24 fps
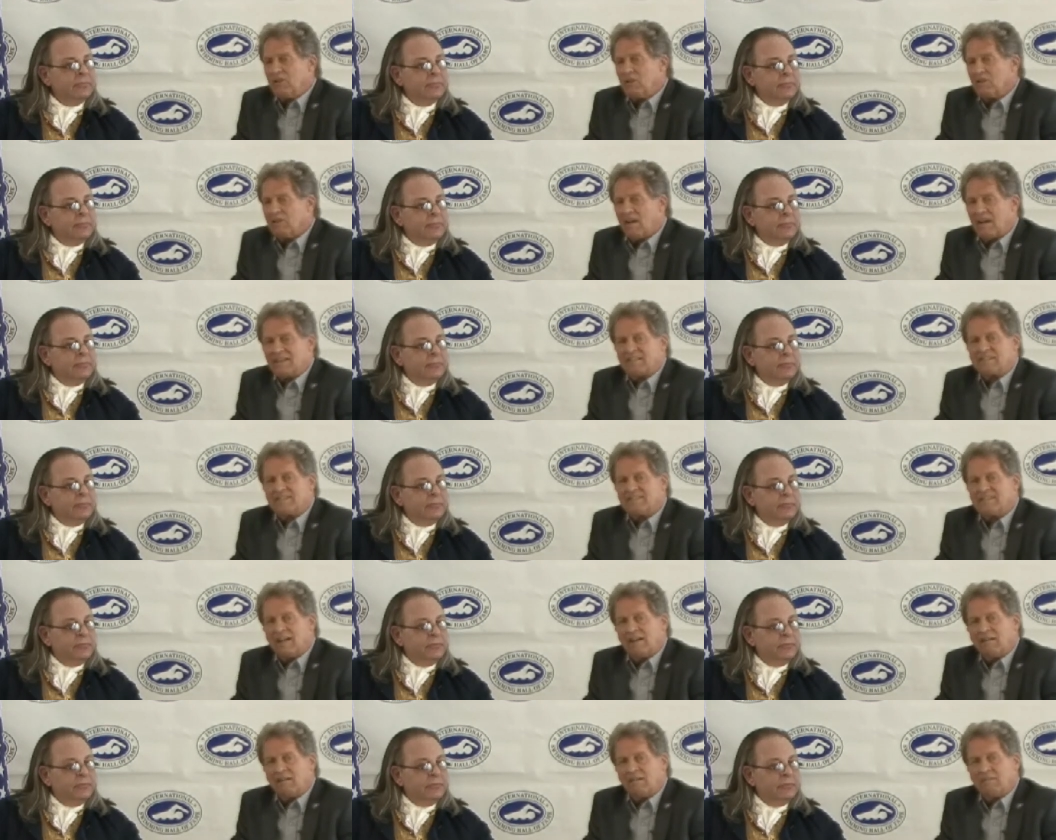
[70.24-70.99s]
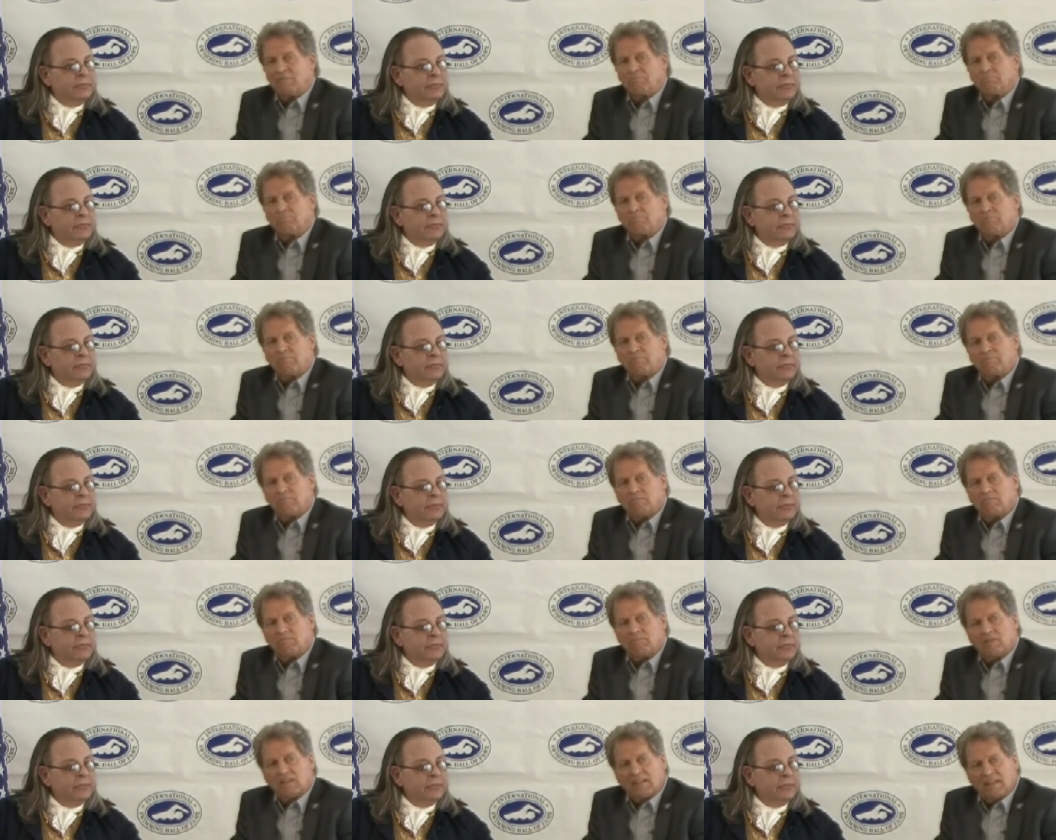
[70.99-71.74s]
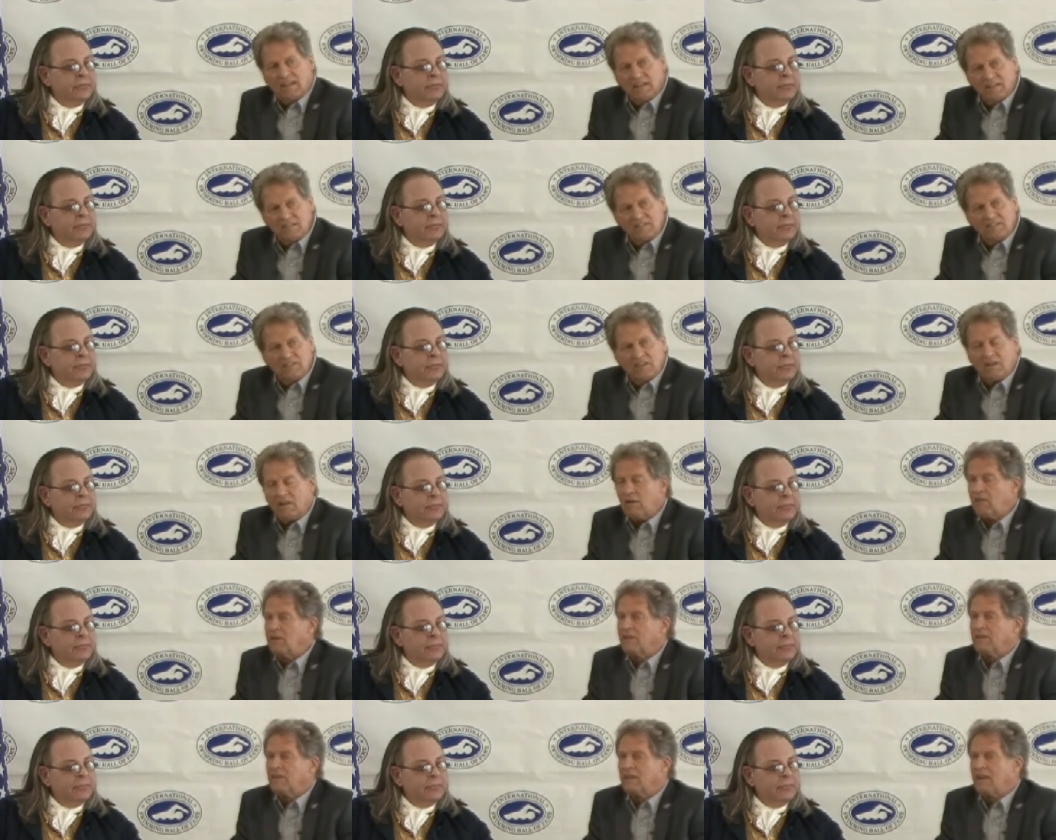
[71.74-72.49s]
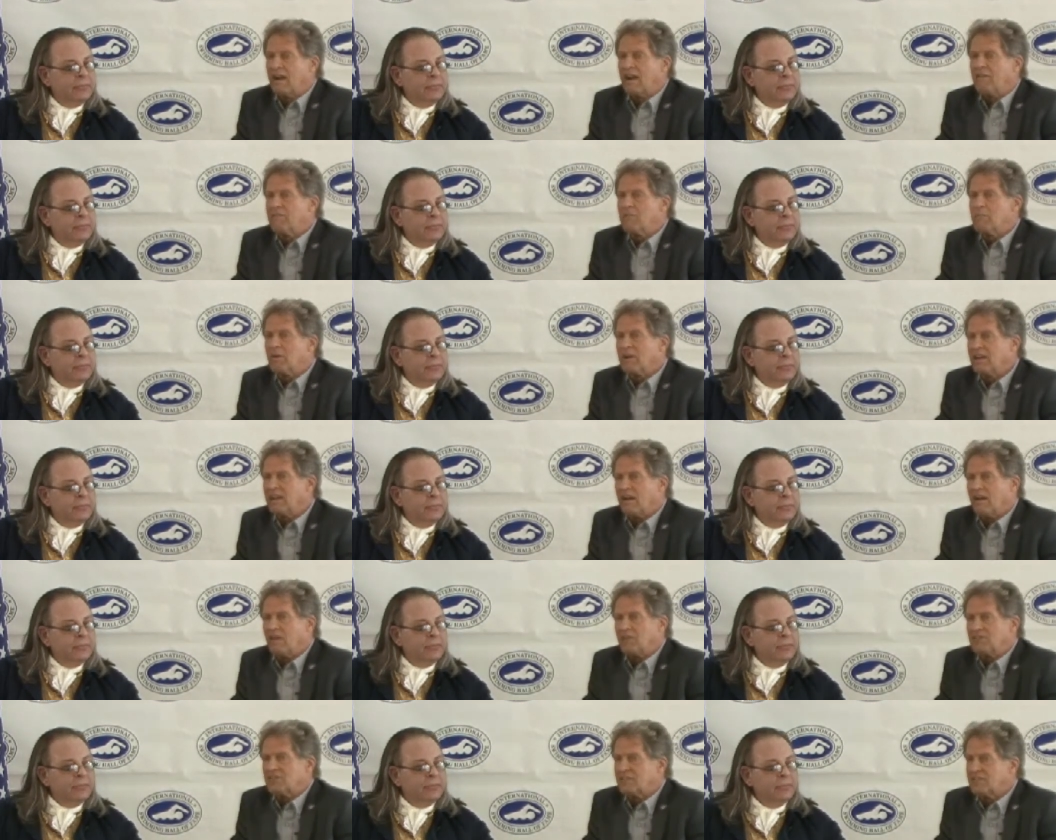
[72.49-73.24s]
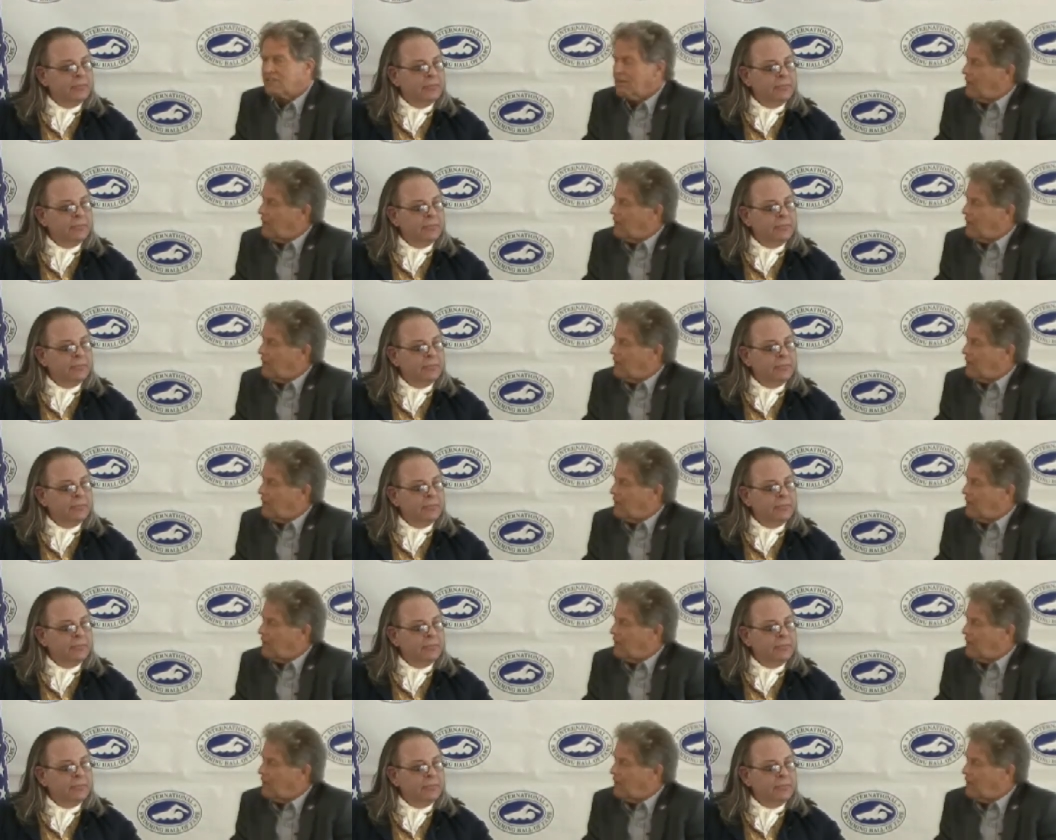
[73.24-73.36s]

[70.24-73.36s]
Speaker 1: you'd like to tell the kids here and everybody else